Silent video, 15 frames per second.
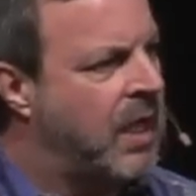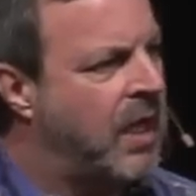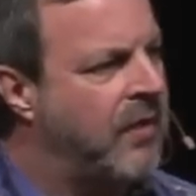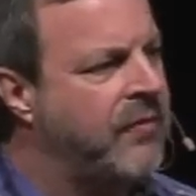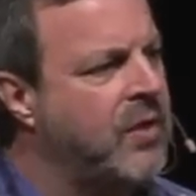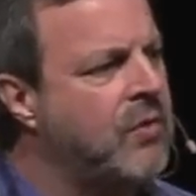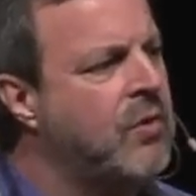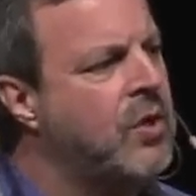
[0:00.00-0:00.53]

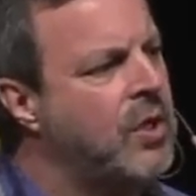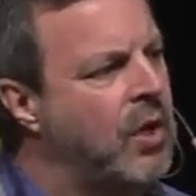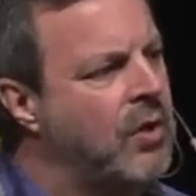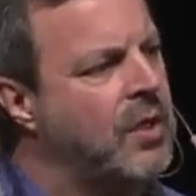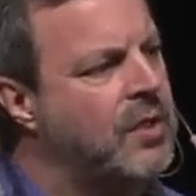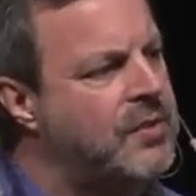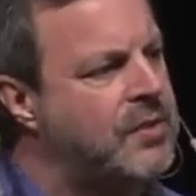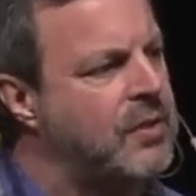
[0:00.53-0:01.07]
Have you
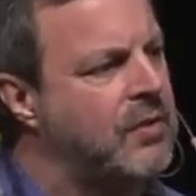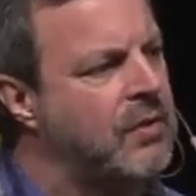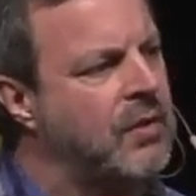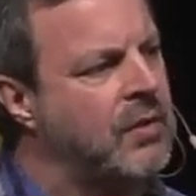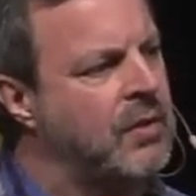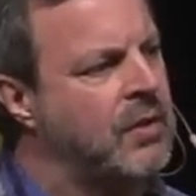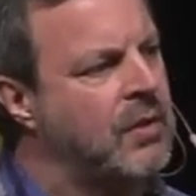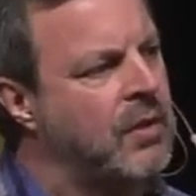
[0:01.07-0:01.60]
noticed
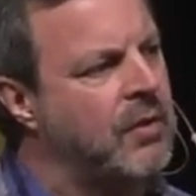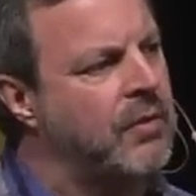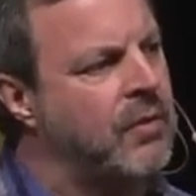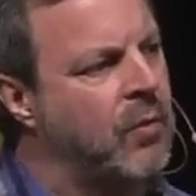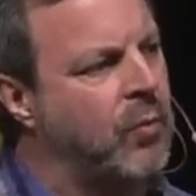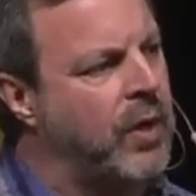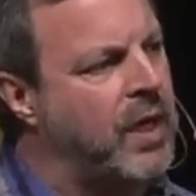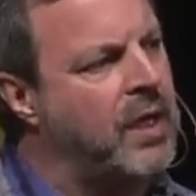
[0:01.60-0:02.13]

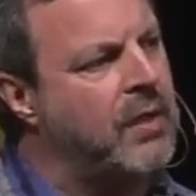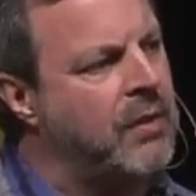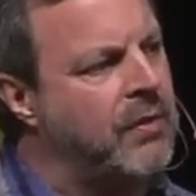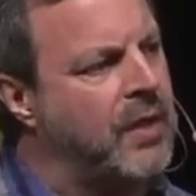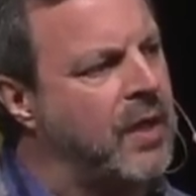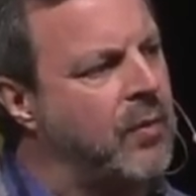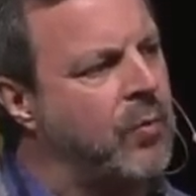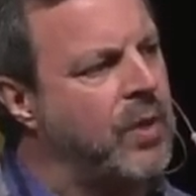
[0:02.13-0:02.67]
the way
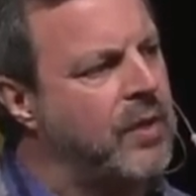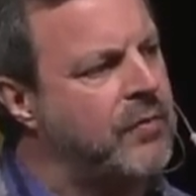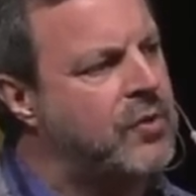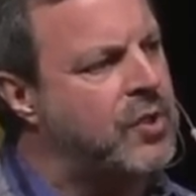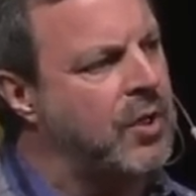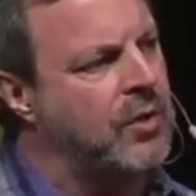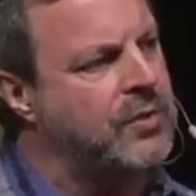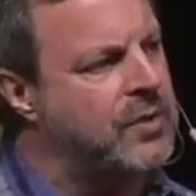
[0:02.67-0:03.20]
that we've
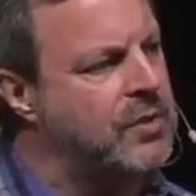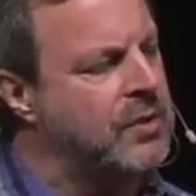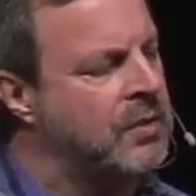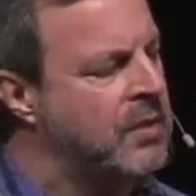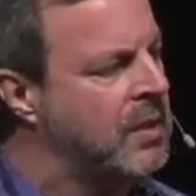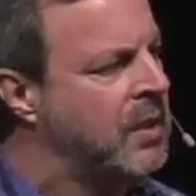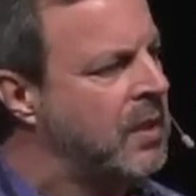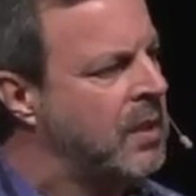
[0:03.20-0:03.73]

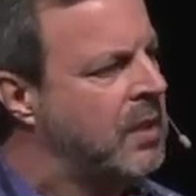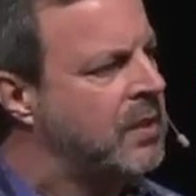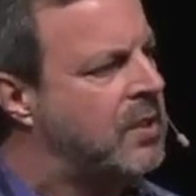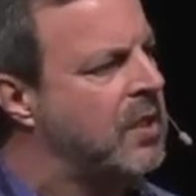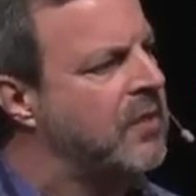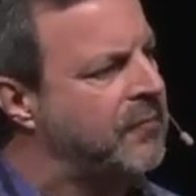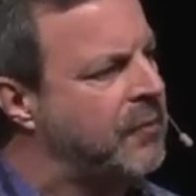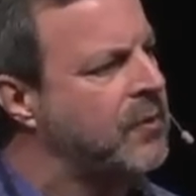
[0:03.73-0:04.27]
chosen
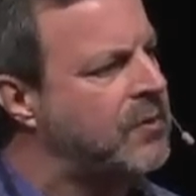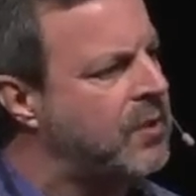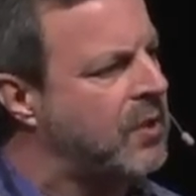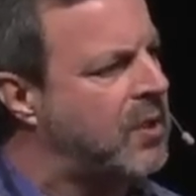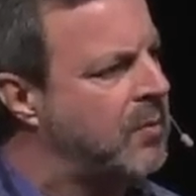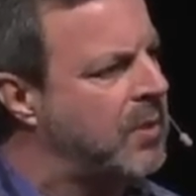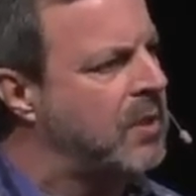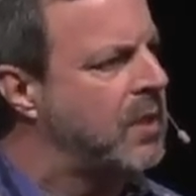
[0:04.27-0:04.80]
to influence our
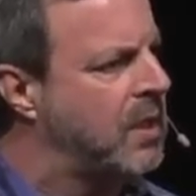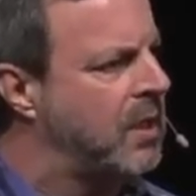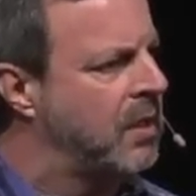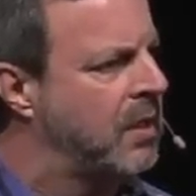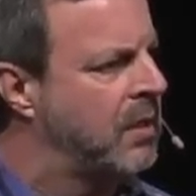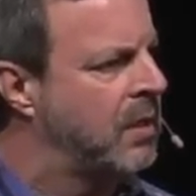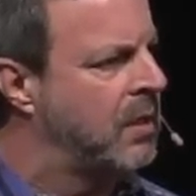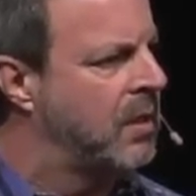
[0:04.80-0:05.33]
community,